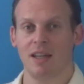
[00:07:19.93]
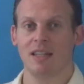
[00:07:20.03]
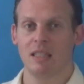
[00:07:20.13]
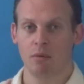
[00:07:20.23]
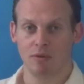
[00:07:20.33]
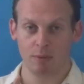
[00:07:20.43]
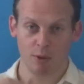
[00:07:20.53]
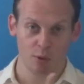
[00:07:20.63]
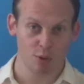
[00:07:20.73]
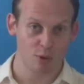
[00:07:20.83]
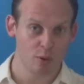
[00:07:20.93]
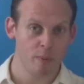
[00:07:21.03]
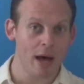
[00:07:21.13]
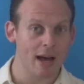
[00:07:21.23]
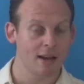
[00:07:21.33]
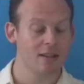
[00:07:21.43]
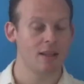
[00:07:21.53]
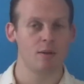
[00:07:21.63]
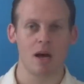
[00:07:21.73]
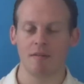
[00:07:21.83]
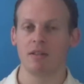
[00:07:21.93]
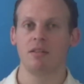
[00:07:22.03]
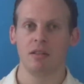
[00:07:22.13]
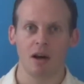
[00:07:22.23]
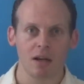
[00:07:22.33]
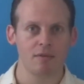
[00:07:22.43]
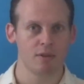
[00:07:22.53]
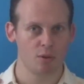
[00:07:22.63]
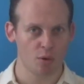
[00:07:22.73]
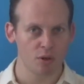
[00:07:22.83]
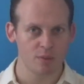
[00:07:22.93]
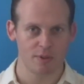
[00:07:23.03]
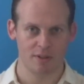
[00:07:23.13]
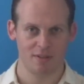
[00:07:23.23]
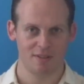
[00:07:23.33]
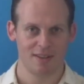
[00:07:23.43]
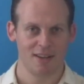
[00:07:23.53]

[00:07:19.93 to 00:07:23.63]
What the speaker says: and some of them endorse you back, then you have a ton of endorsements,